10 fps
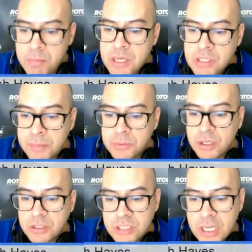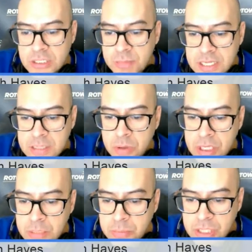depth charts, customizable league
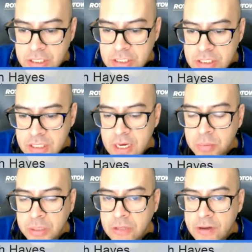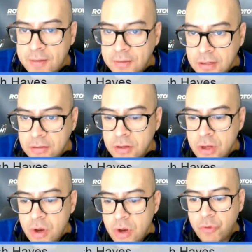projections, and complete draft kits
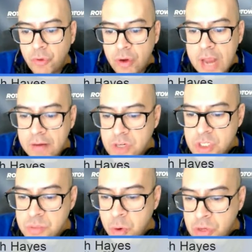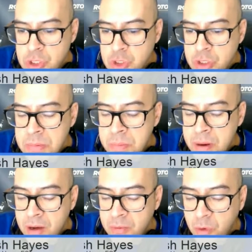for every sport that you could be preparing
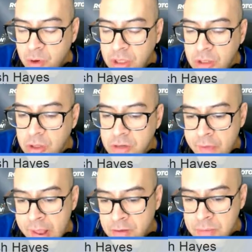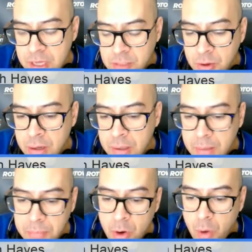for, including fantasy baseball coming up
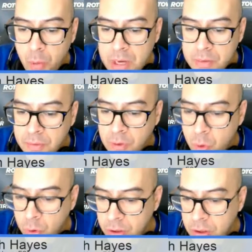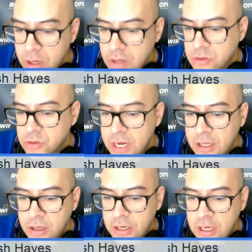right around the corner. So take a look
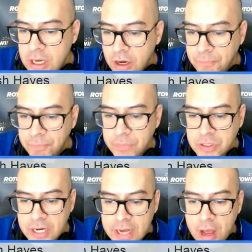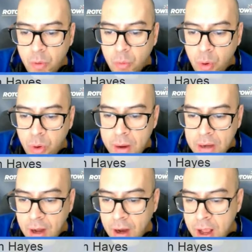here. Check it out,
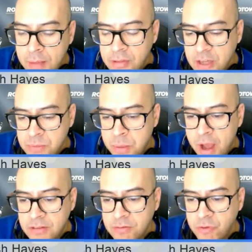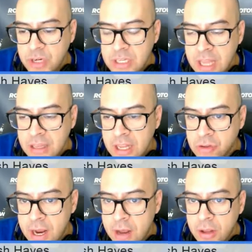Rotowire.com/pod, free 10-day
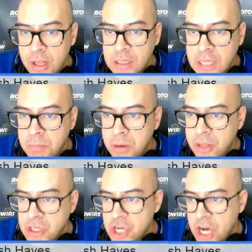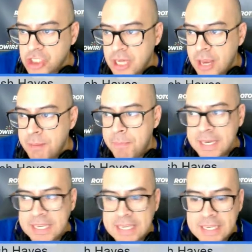trial. Let them know that Josh and Benny
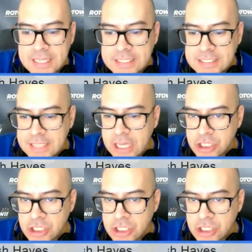sent you.